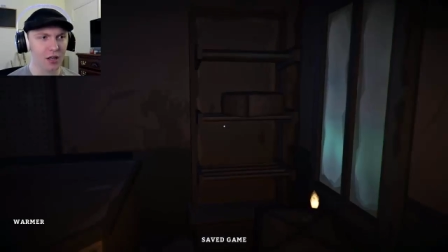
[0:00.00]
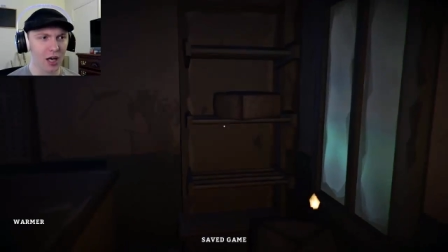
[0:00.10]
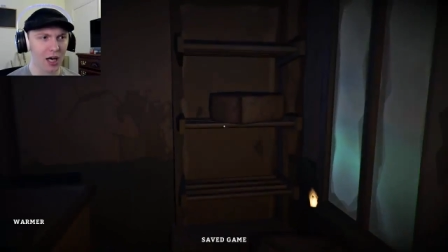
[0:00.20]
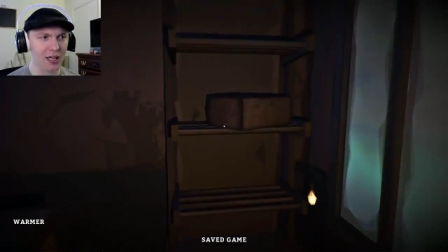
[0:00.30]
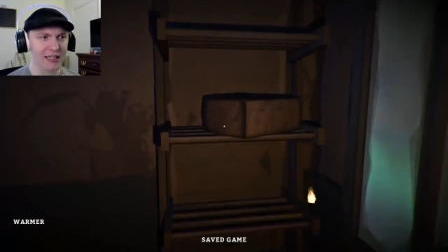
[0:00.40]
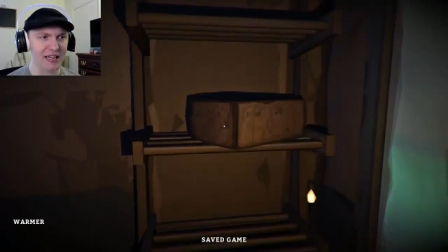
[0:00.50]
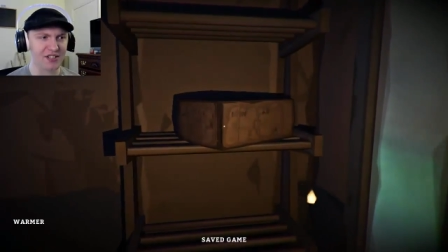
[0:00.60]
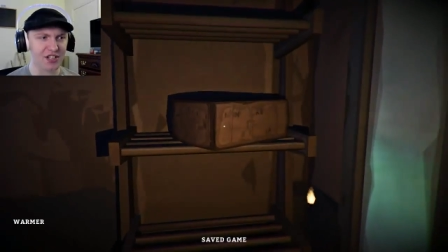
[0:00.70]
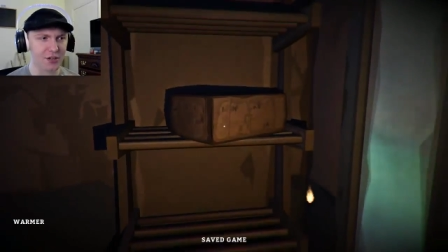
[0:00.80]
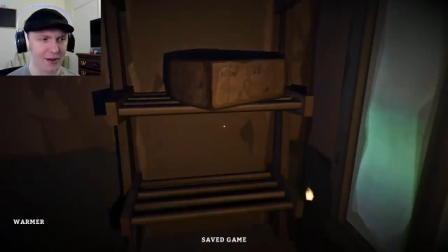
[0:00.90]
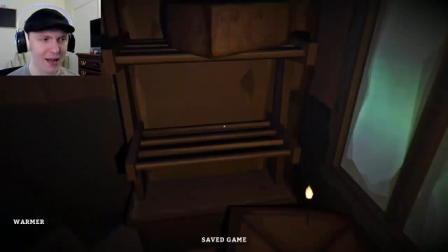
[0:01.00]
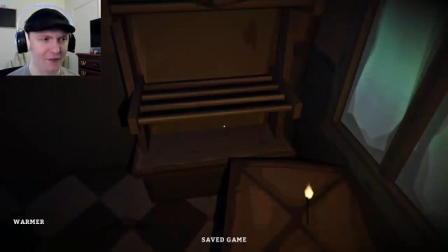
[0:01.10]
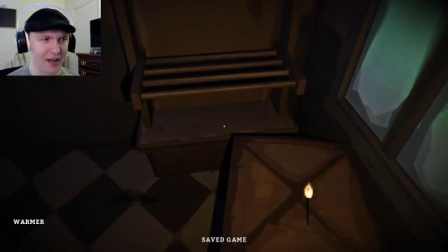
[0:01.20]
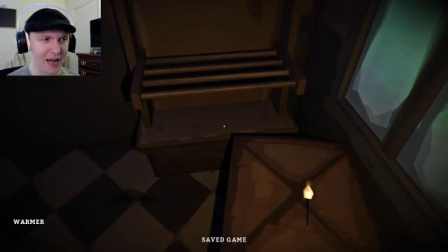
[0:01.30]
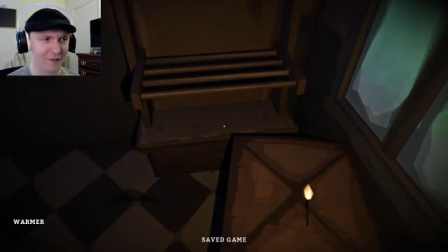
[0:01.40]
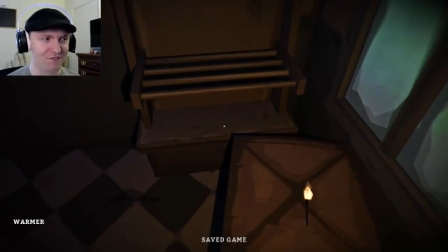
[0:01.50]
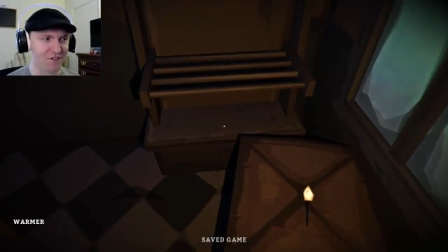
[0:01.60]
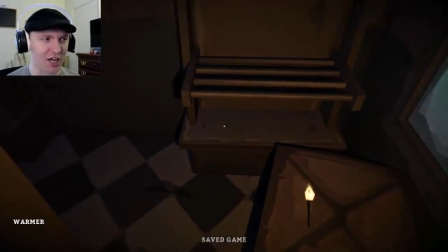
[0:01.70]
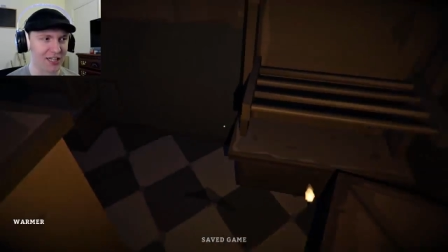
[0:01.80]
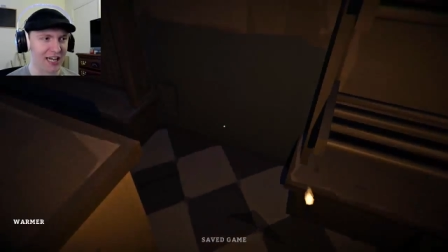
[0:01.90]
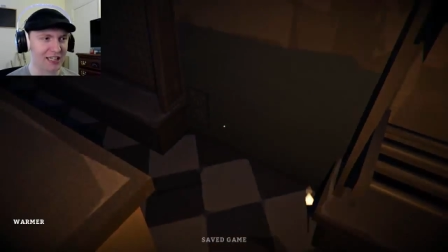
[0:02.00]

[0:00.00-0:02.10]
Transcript: Uh, yes, do you have a fucking